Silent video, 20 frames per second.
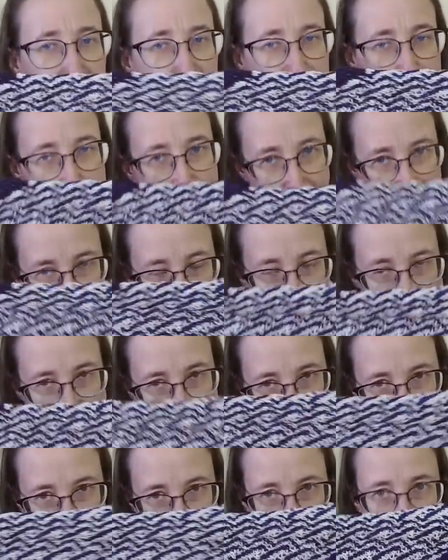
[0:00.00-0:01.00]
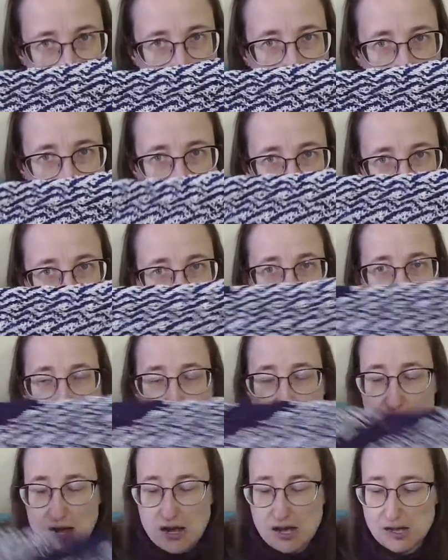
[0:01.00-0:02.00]
as long as it sounds,
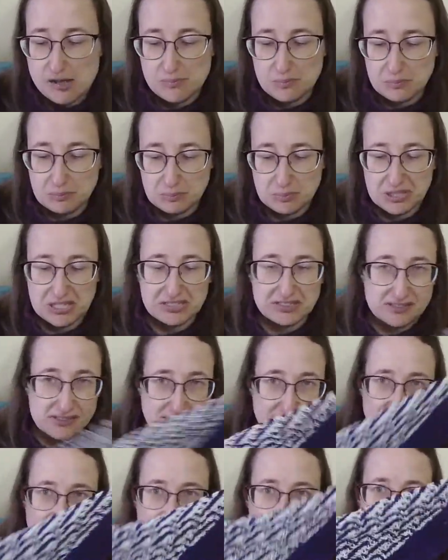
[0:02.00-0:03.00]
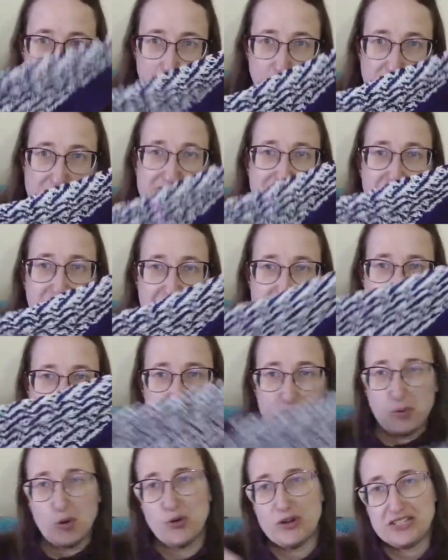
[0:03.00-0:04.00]
because it'll be from this
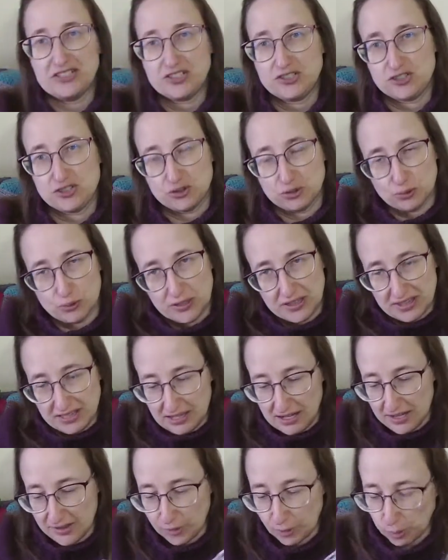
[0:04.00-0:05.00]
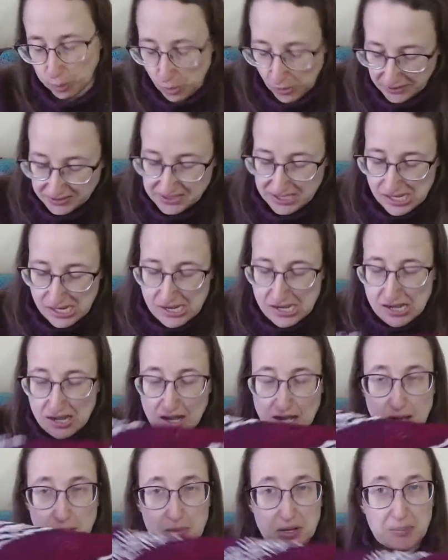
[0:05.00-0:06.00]
point to the other point.
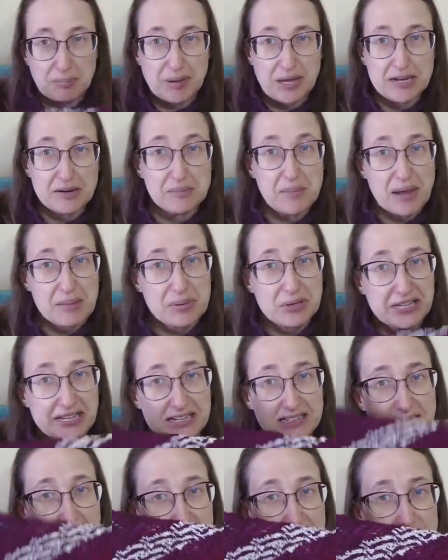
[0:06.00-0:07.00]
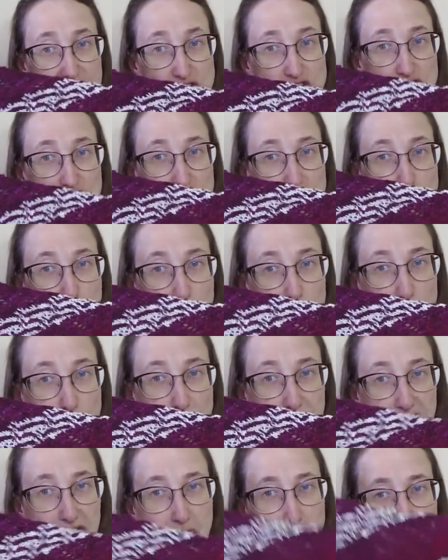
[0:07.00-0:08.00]
But my plan is to just work
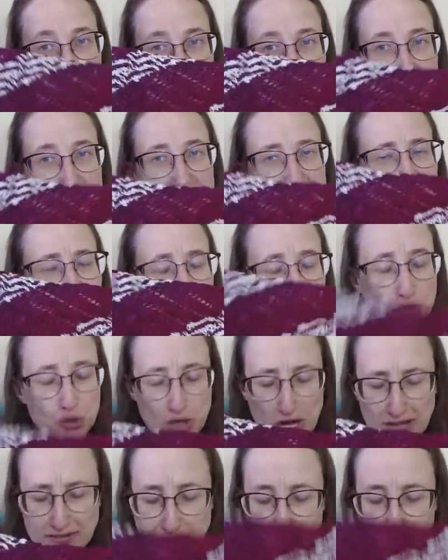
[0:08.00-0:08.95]
really hard on this. I do not